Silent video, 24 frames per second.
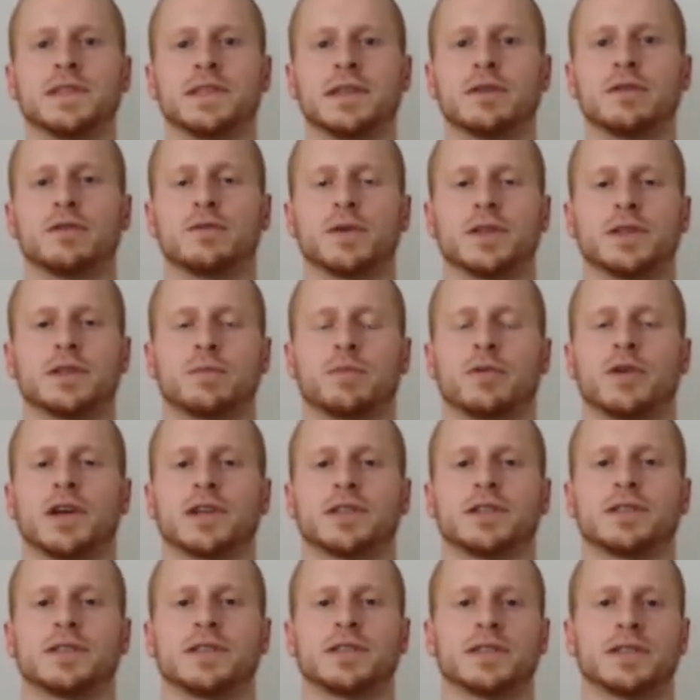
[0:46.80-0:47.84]
been dealing with
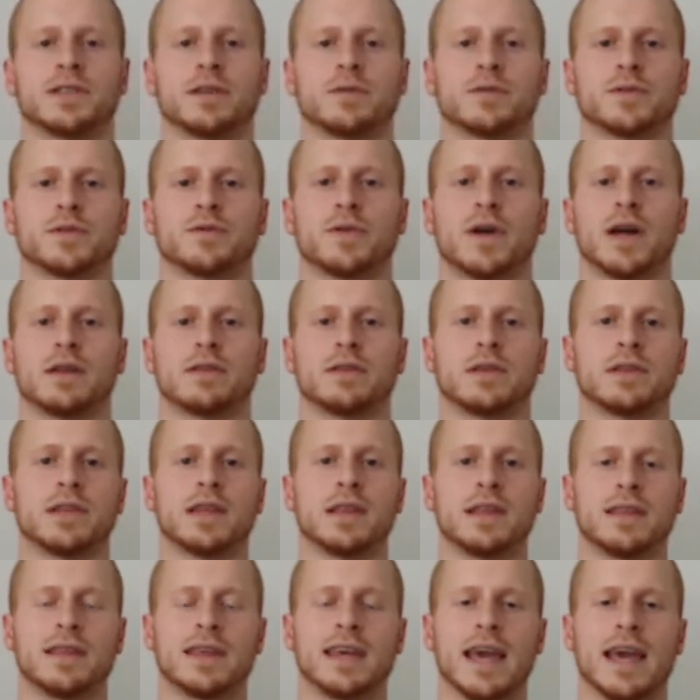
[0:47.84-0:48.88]
depression since I was around
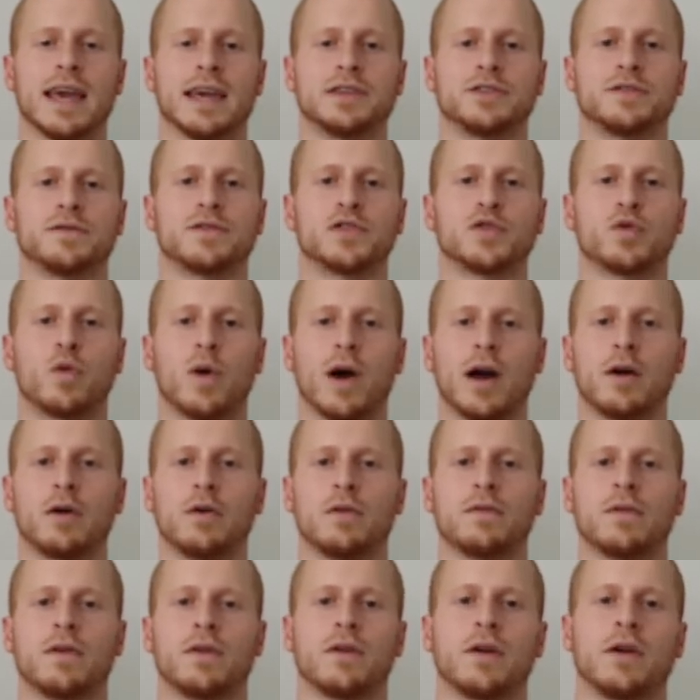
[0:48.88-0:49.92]
the age of
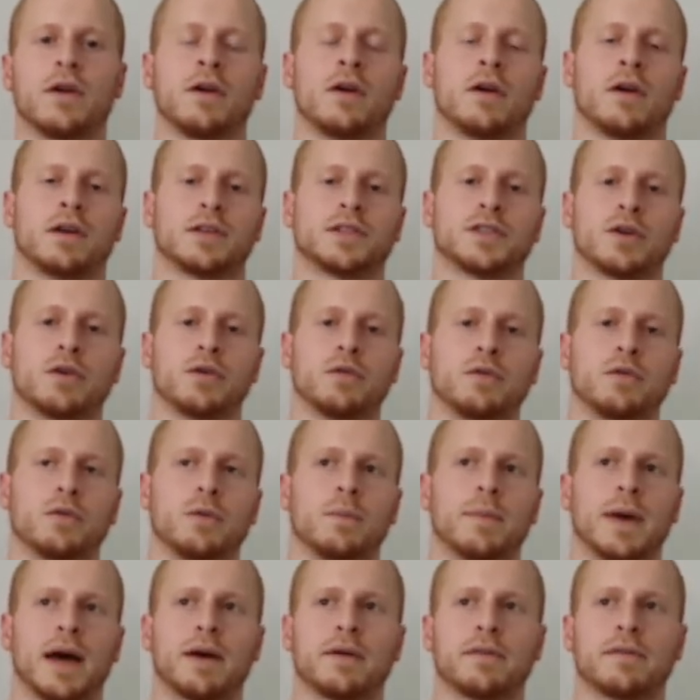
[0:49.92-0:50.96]
12. So
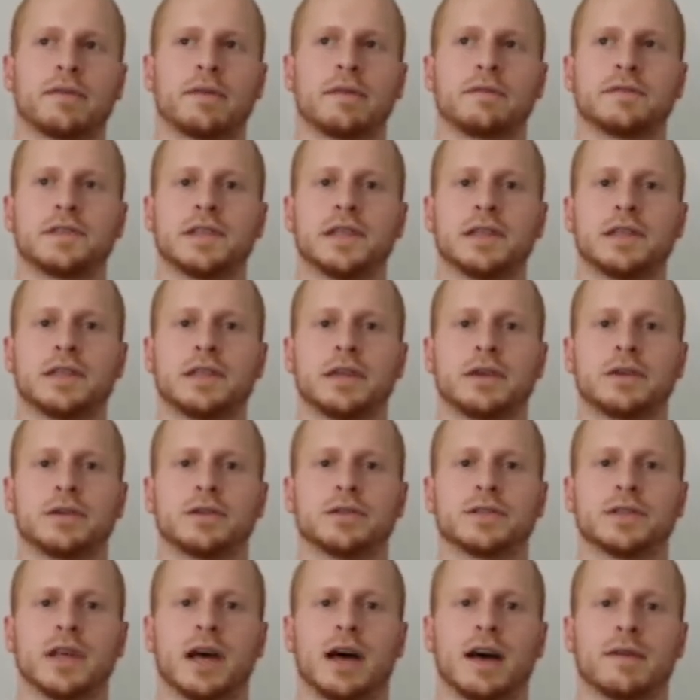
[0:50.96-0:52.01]
about 15
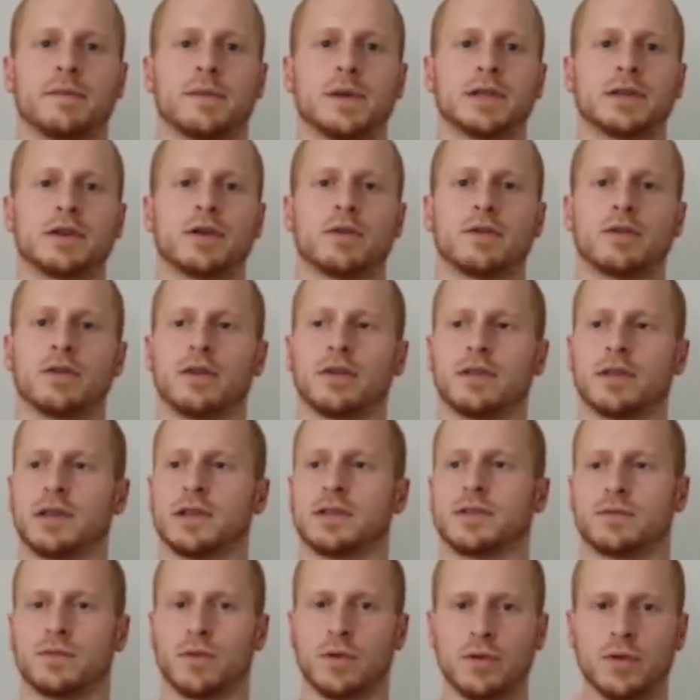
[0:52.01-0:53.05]
years I've been going on
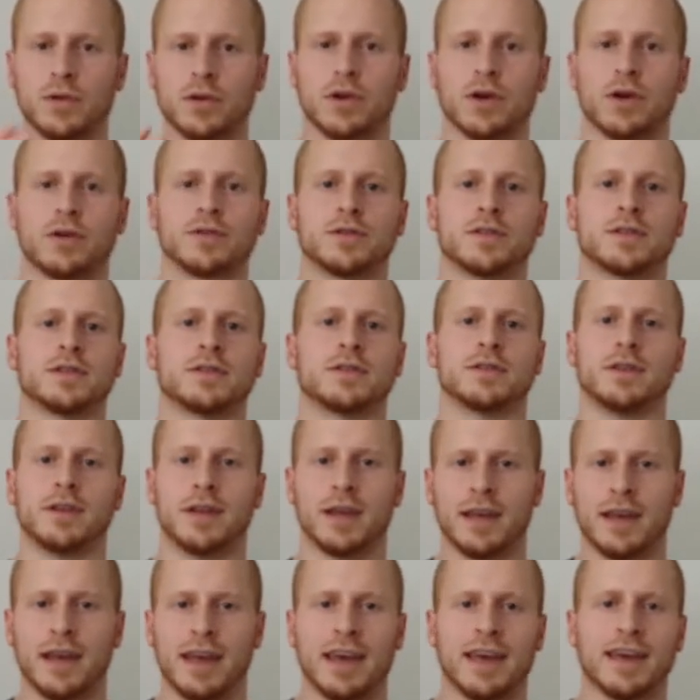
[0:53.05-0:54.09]
this roller coaster
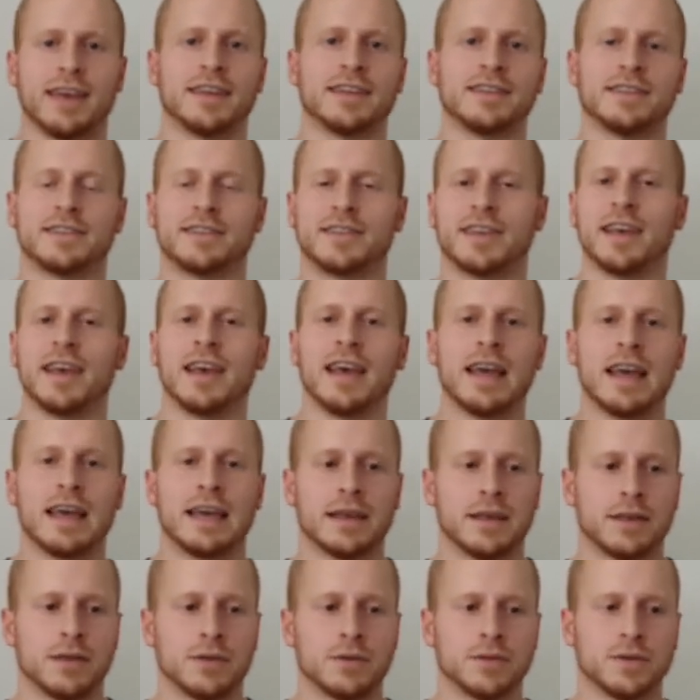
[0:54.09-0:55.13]
and
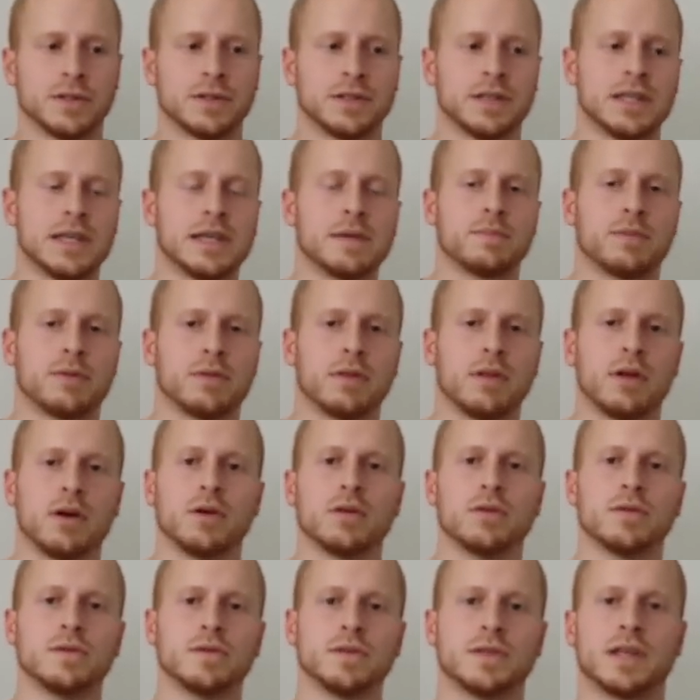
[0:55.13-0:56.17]
hitting those deep
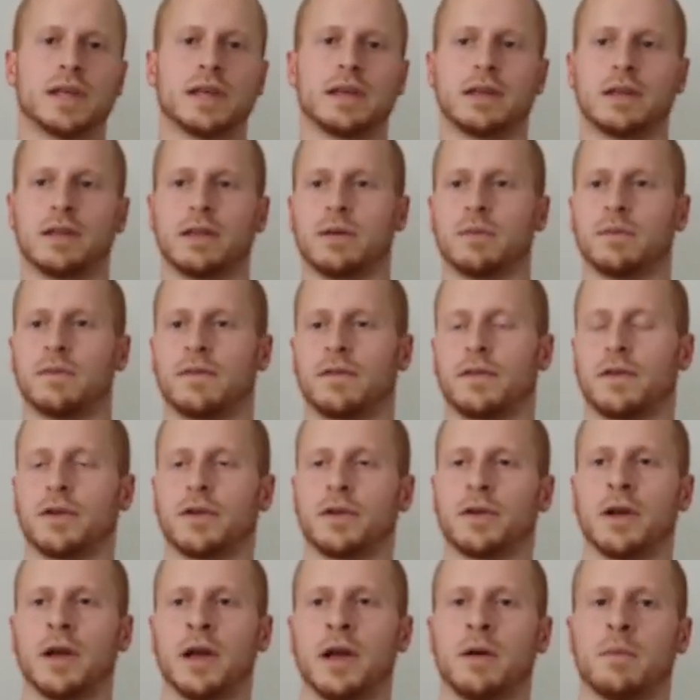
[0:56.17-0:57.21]
lows, hitting them
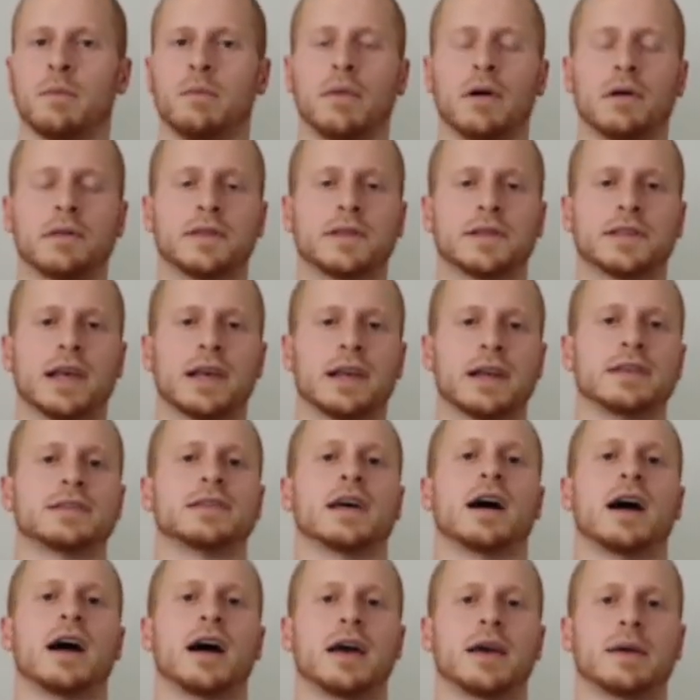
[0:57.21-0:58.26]
for months at a
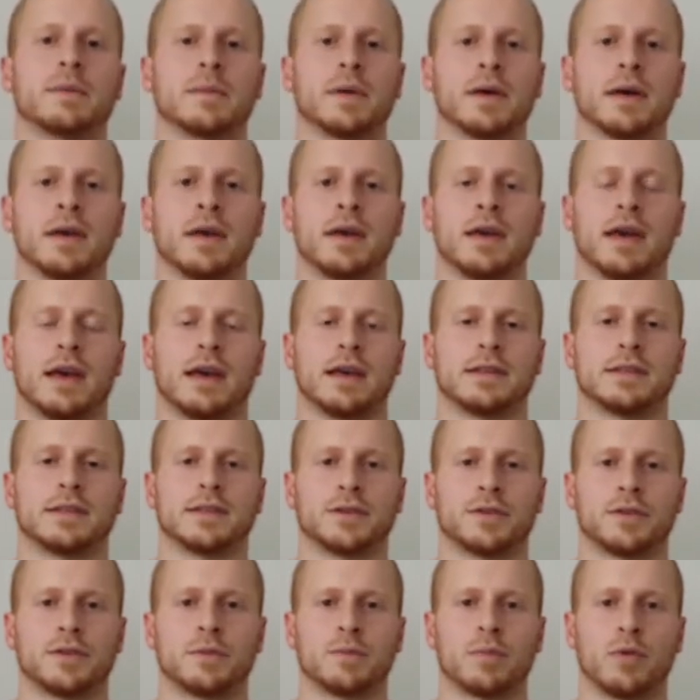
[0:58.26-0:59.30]
time at
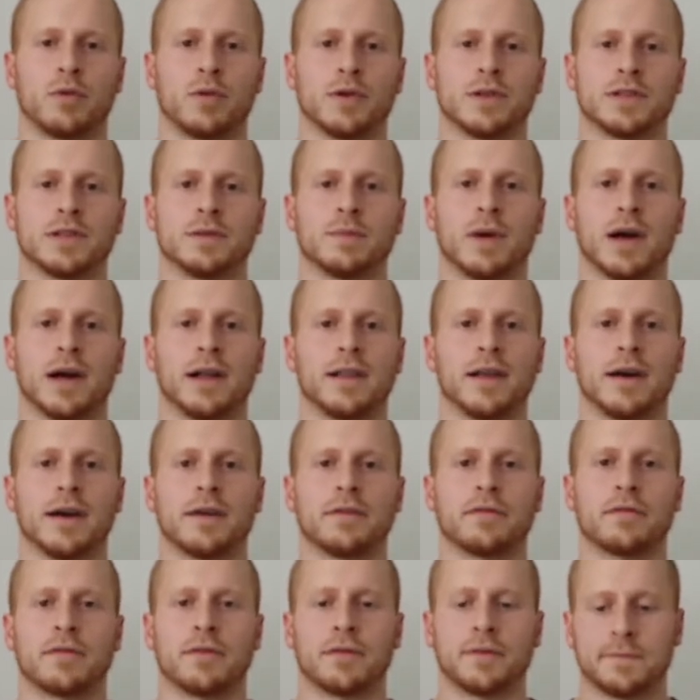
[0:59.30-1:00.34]
certain points in my
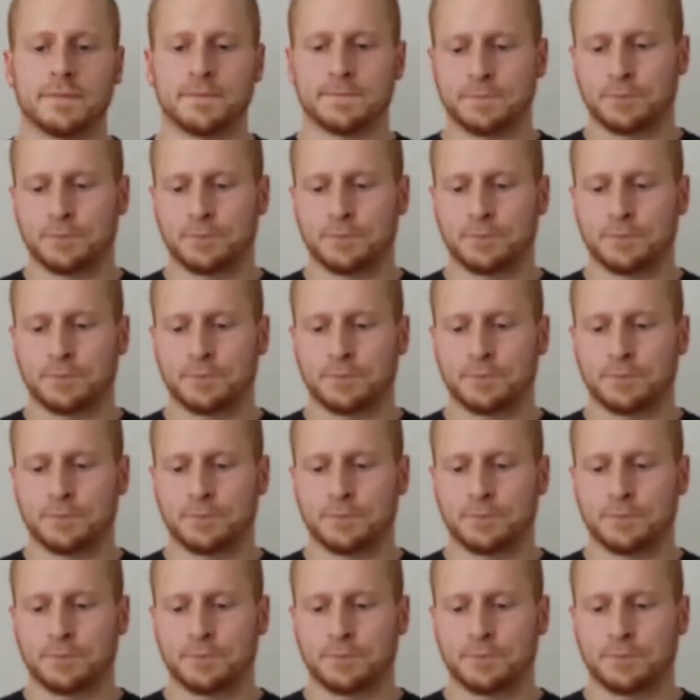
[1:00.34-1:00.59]
life.